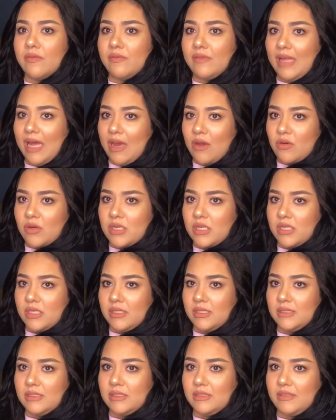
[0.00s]

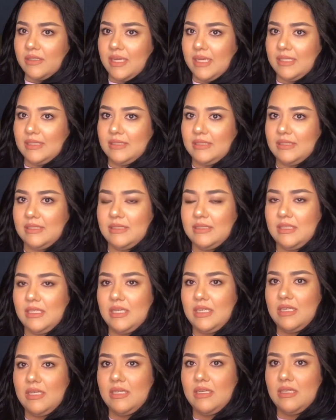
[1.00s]
flowers, so you guys can
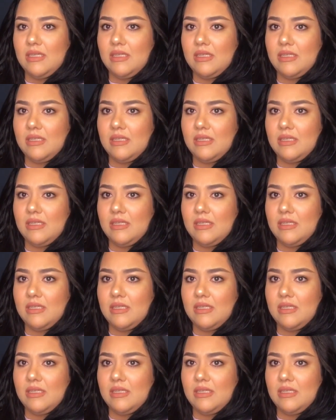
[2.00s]
see